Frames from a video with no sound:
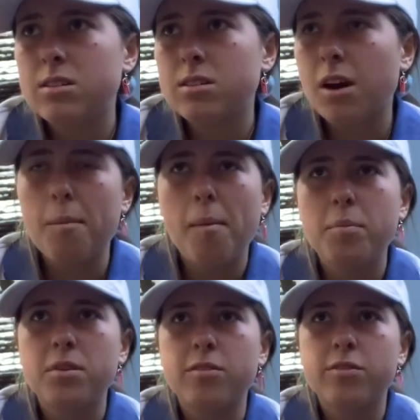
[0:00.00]
come up
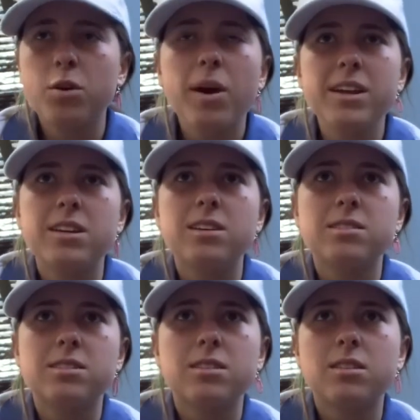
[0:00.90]
with a few ideas
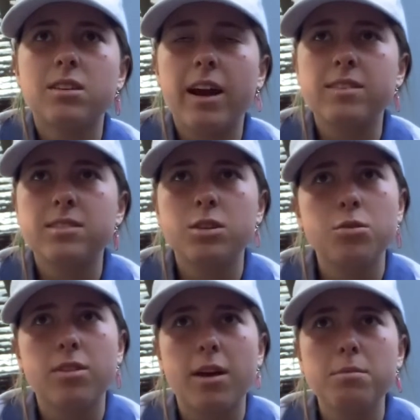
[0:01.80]
and
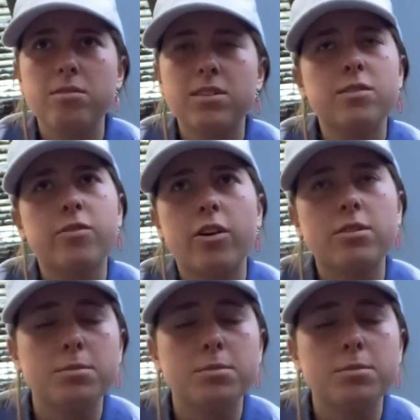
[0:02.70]
execute them, even if our